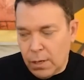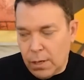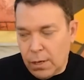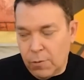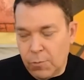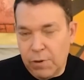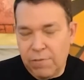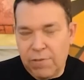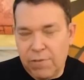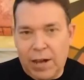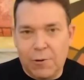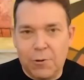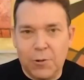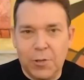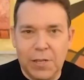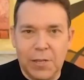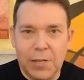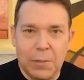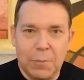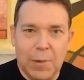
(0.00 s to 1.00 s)
Kind of went
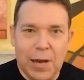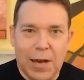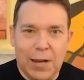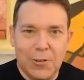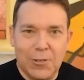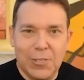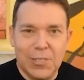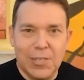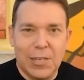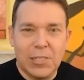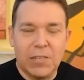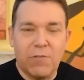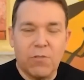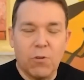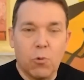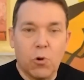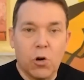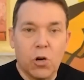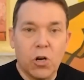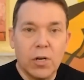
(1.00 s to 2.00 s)
viral in the modern sense of
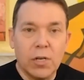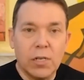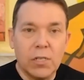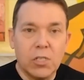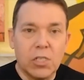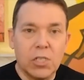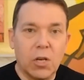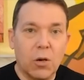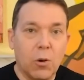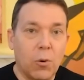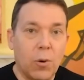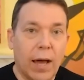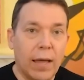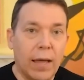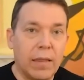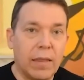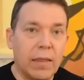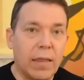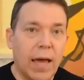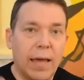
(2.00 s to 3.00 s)
the word. And so
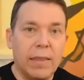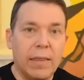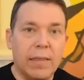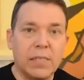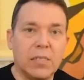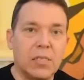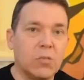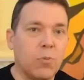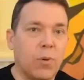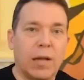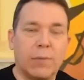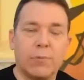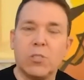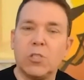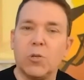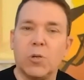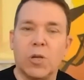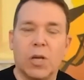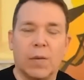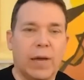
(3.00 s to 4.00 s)
this is what I
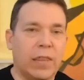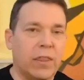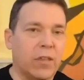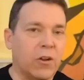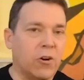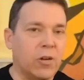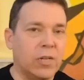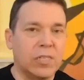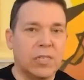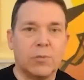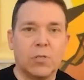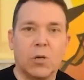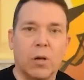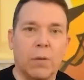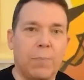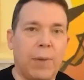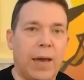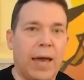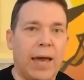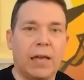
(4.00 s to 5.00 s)
was doing in my 30s. I was
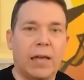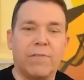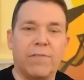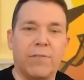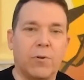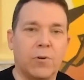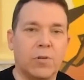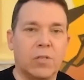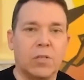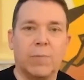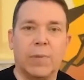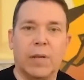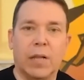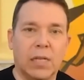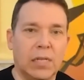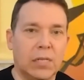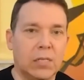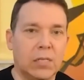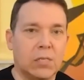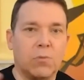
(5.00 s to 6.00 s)
going back and forth to the
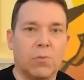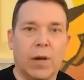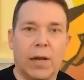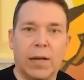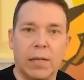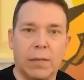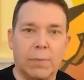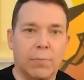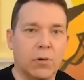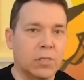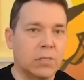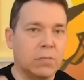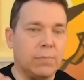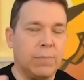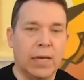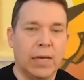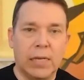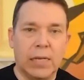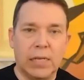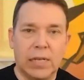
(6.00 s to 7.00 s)
Middle East, writing books,
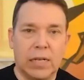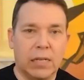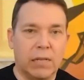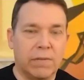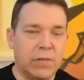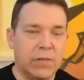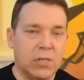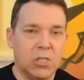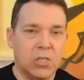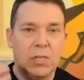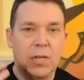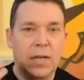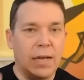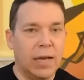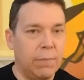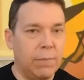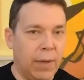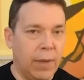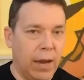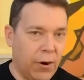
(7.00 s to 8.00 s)
making television. I
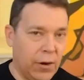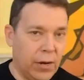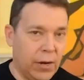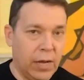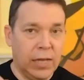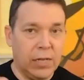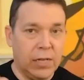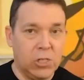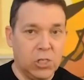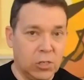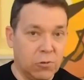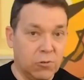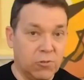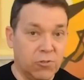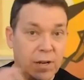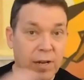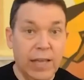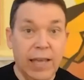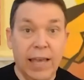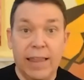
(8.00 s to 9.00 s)
got married, I had
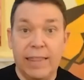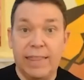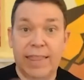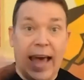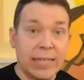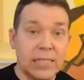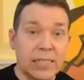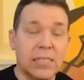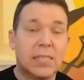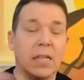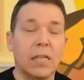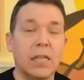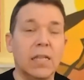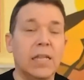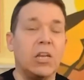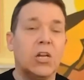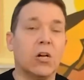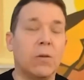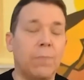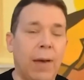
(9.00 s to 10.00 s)
children. That's the
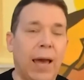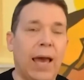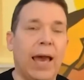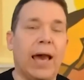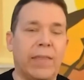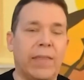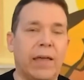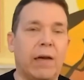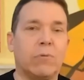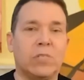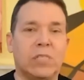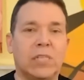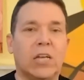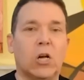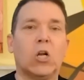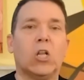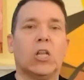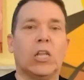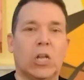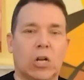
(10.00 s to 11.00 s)
linear path I was
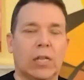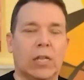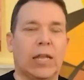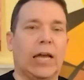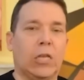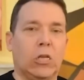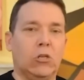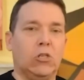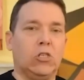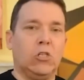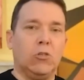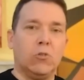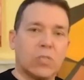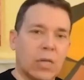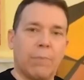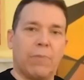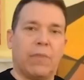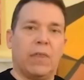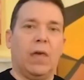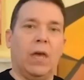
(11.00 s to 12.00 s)
saying earlier. Like you do
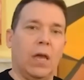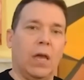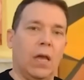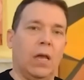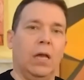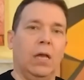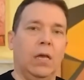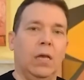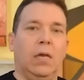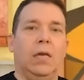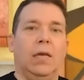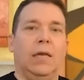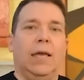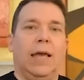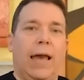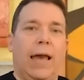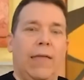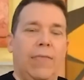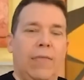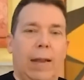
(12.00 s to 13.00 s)
something
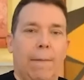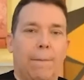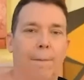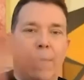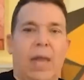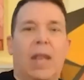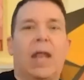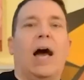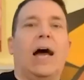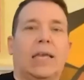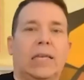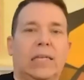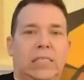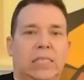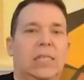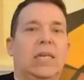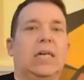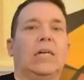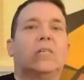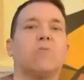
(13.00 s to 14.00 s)
and then it, it hockey
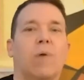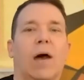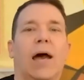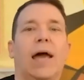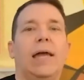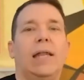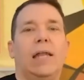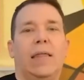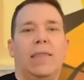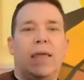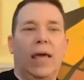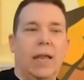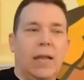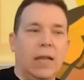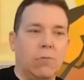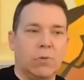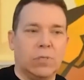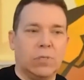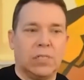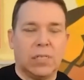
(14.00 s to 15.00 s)
sticks, right? And then
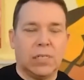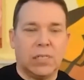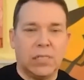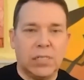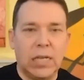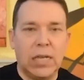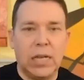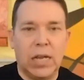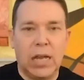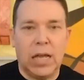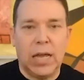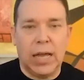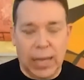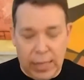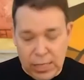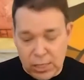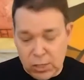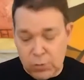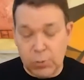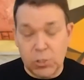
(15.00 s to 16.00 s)
it was succeeding
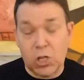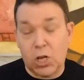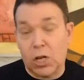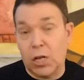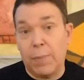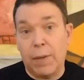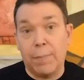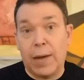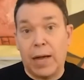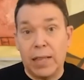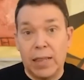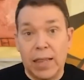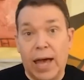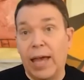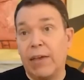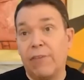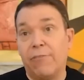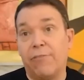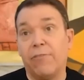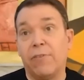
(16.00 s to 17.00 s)
and this was going to be my
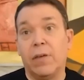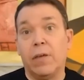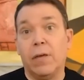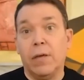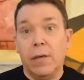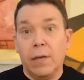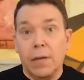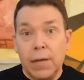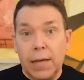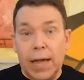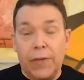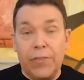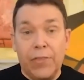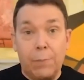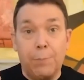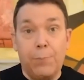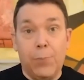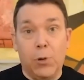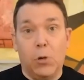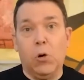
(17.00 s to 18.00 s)
life. And
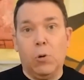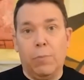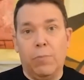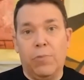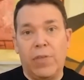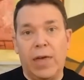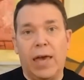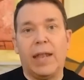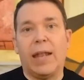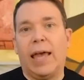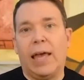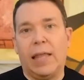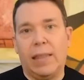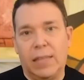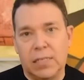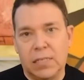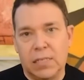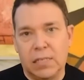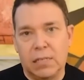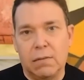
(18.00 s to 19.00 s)
then boom, then I
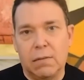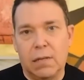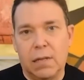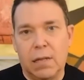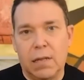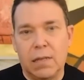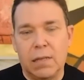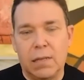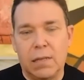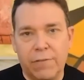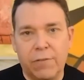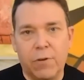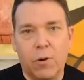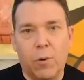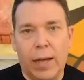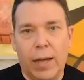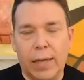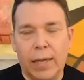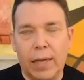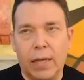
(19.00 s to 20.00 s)
had this life
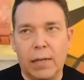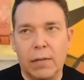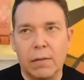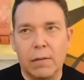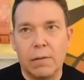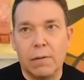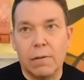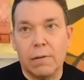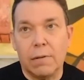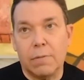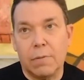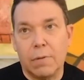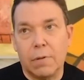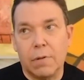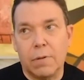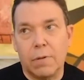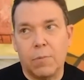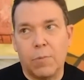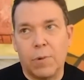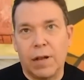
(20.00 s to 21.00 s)
quake. And
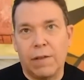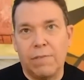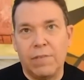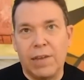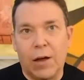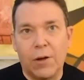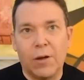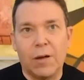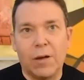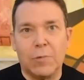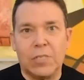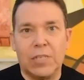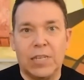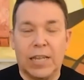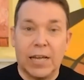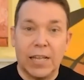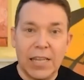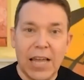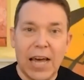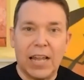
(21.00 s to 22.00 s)
what I've now come to see,
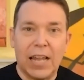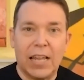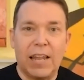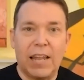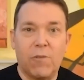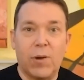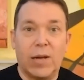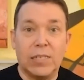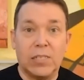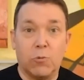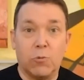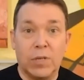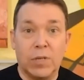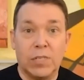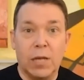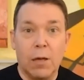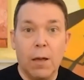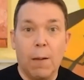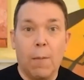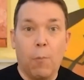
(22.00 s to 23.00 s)
like a lot of life quakes, it
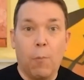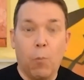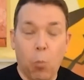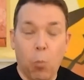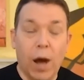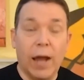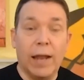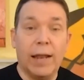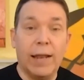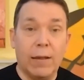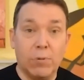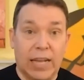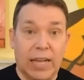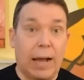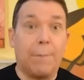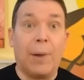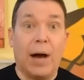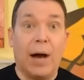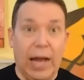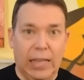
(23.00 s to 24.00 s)
was one, it was
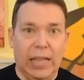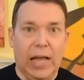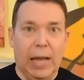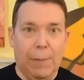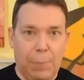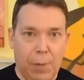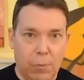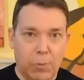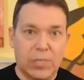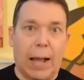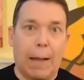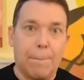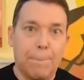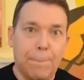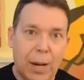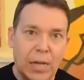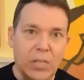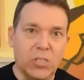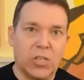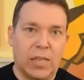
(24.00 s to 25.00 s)
like a pileup. It was like a
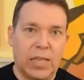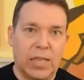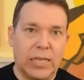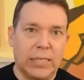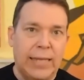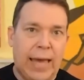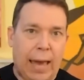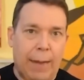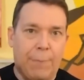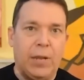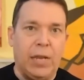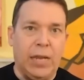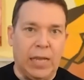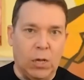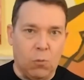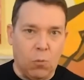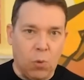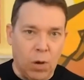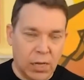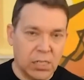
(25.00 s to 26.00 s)
bunch of things
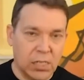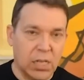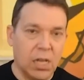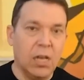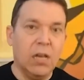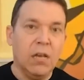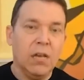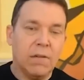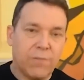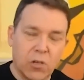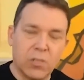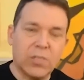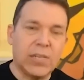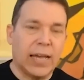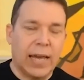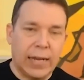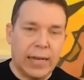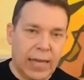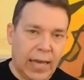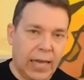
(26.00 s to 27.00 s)
happening at once. First,
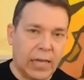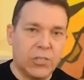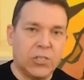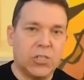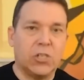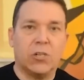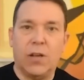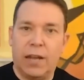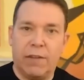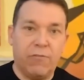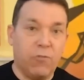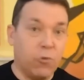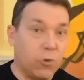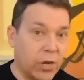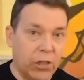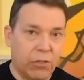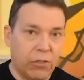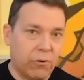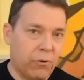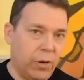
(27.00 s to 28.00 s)
I got cancer at
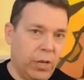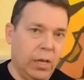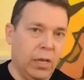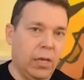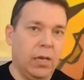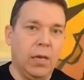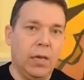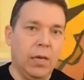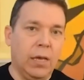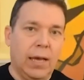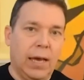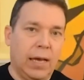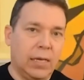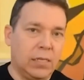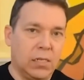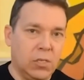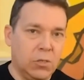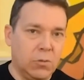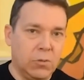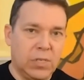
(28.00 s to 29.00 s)
43
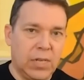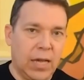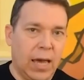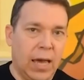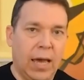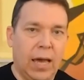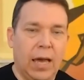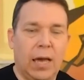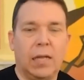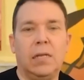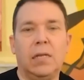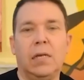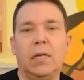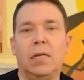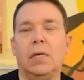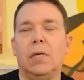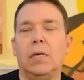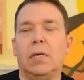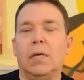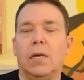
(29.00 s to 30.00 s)
as a new dad.
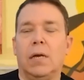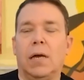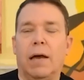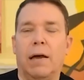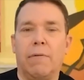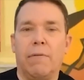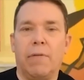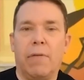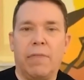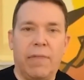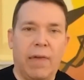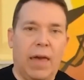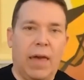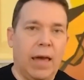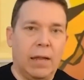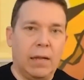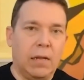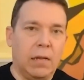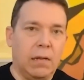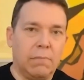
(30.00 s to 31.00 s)
Uh,
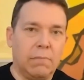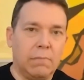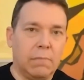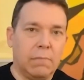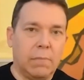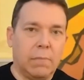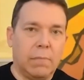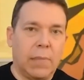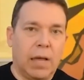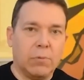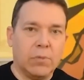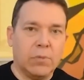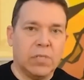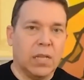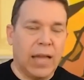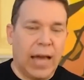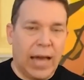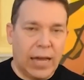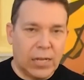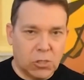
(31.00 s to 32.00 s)
then that was
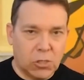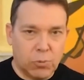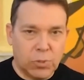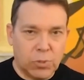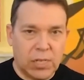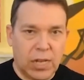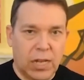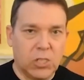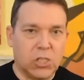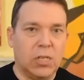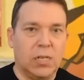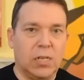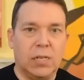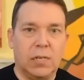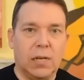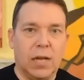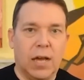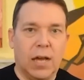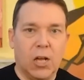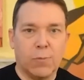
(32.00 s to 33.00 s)
the last
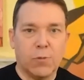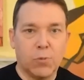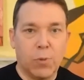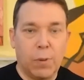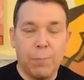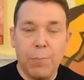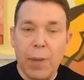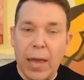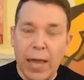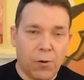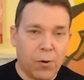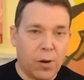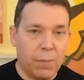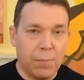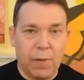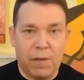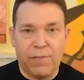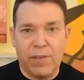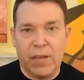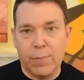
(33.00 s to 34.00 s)
recession. I almost went
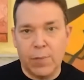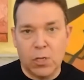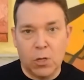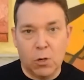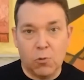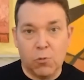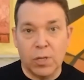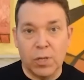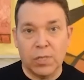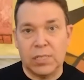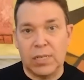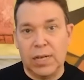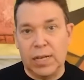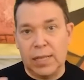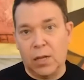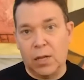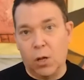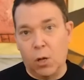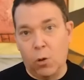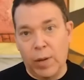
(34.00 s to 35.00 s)
bankrupt. My family owned real
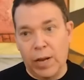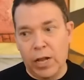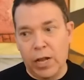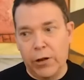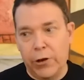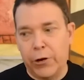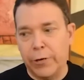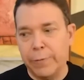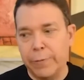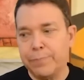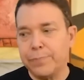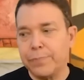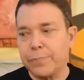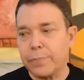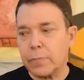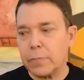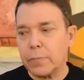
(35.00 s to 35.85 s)
estate that all went under.